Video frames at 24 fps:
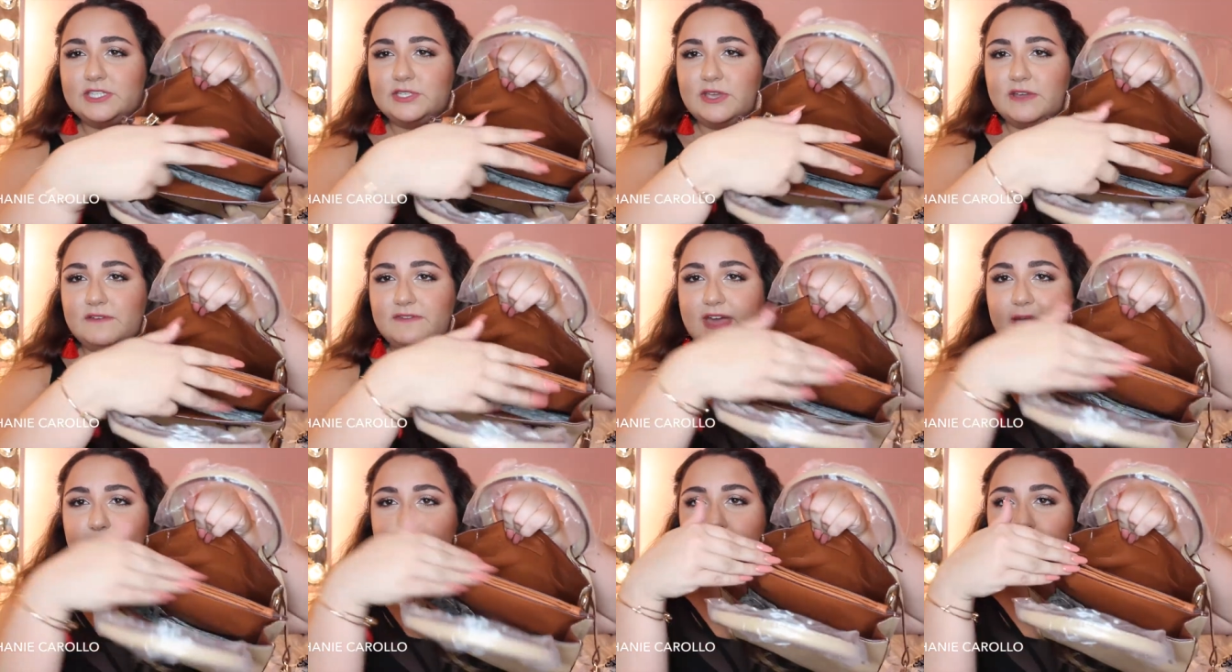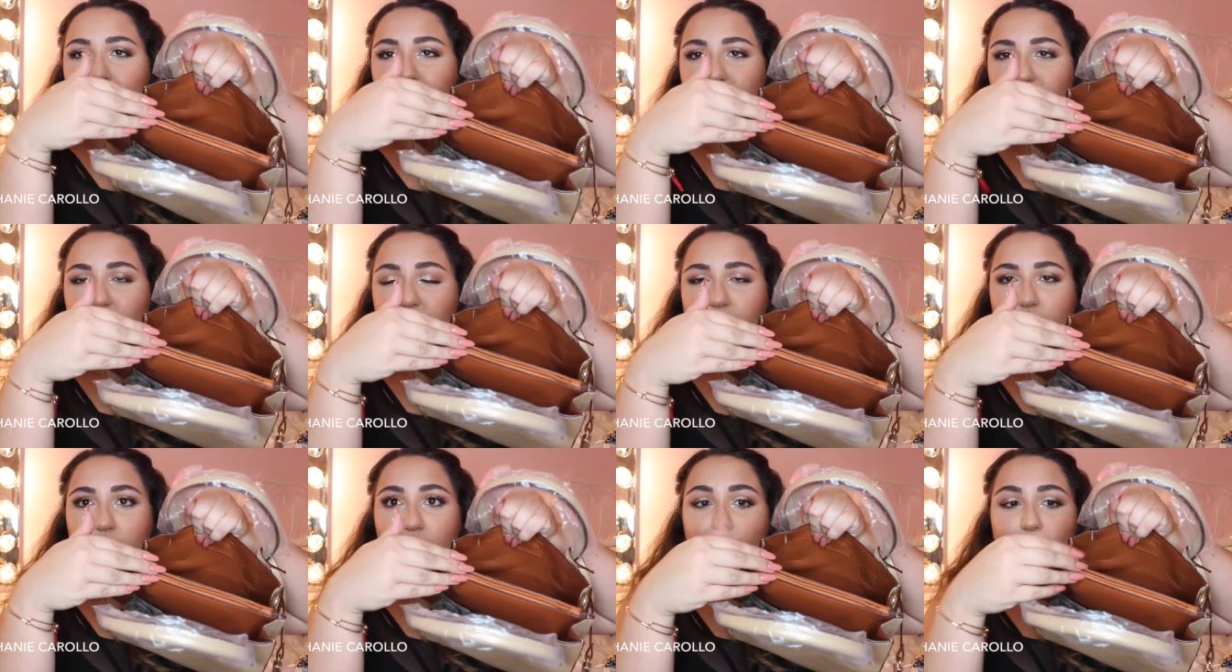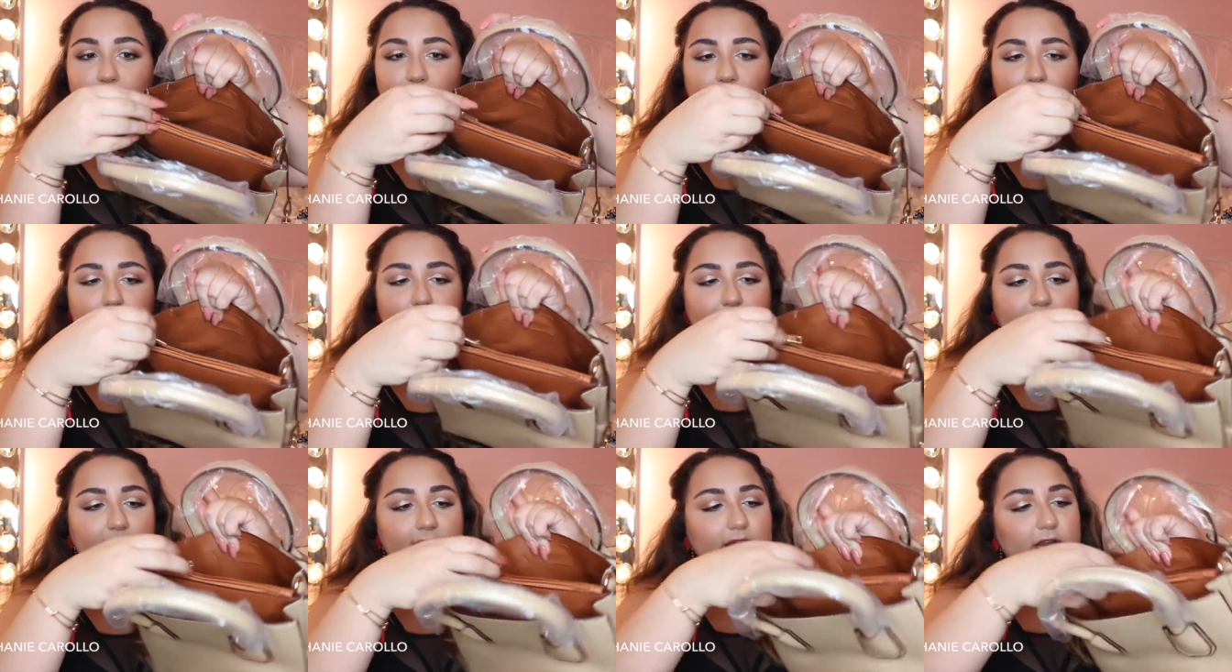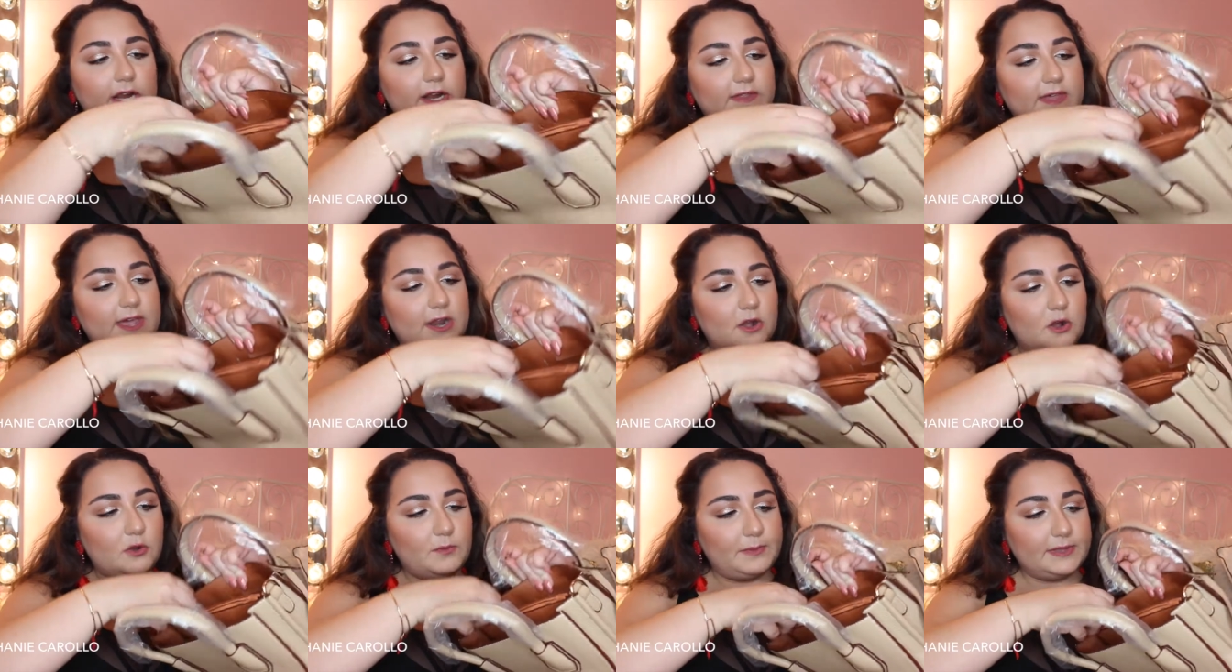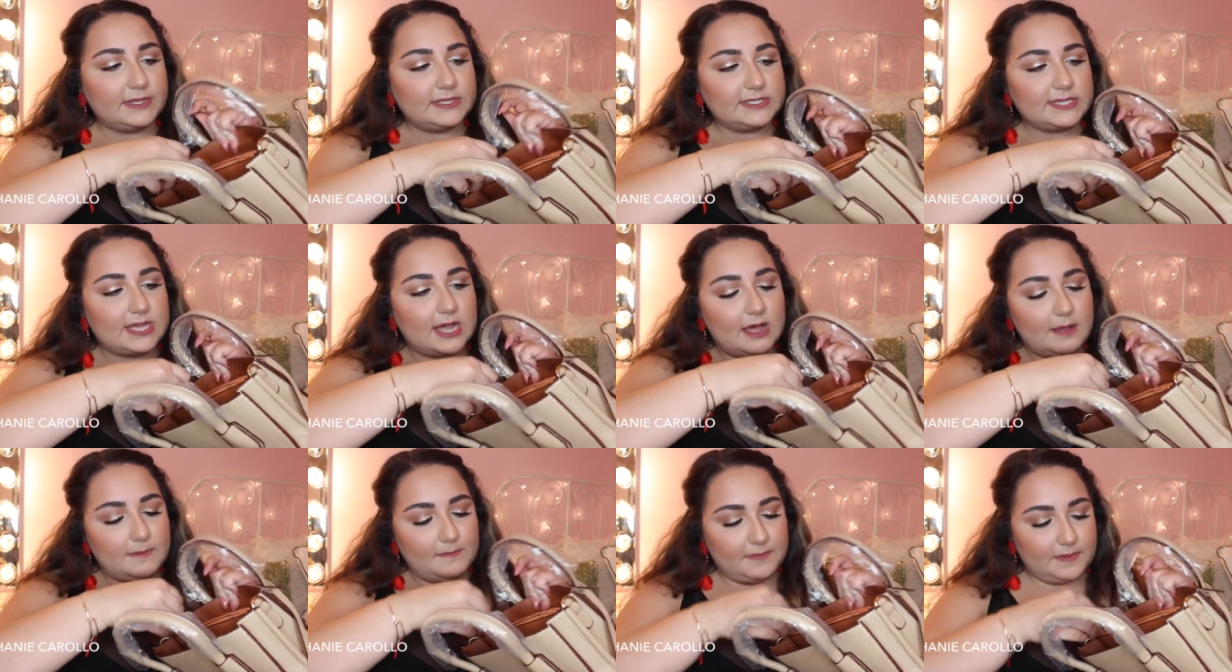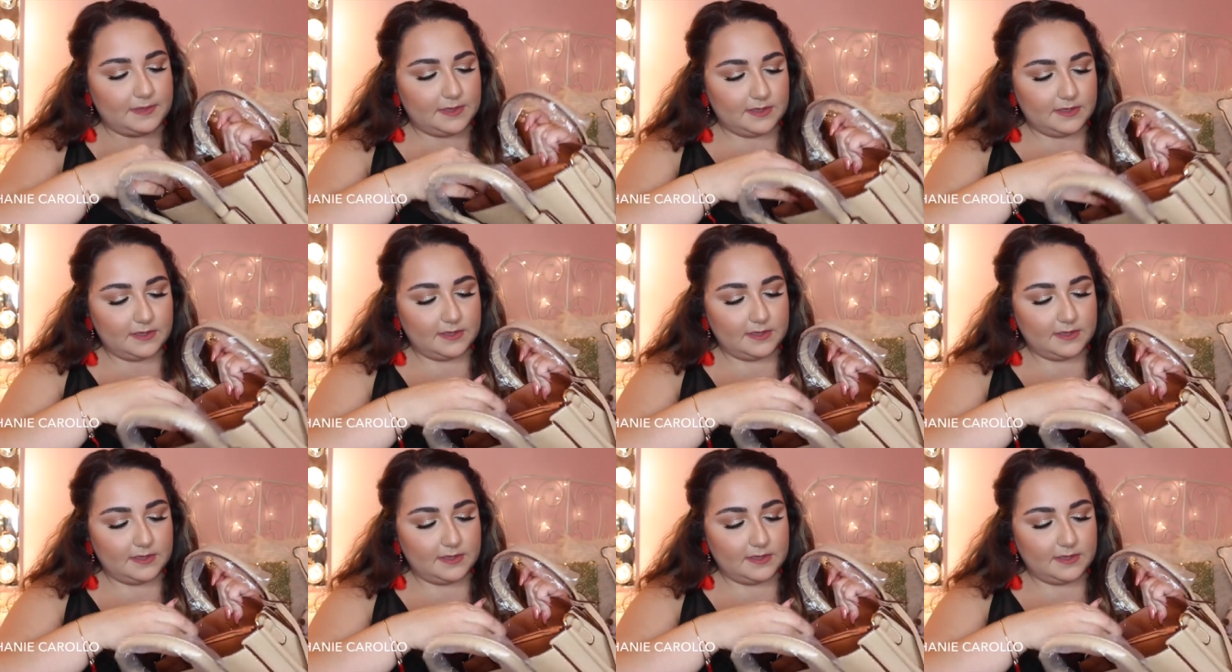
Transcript: so you have that middle compartment here that opens up,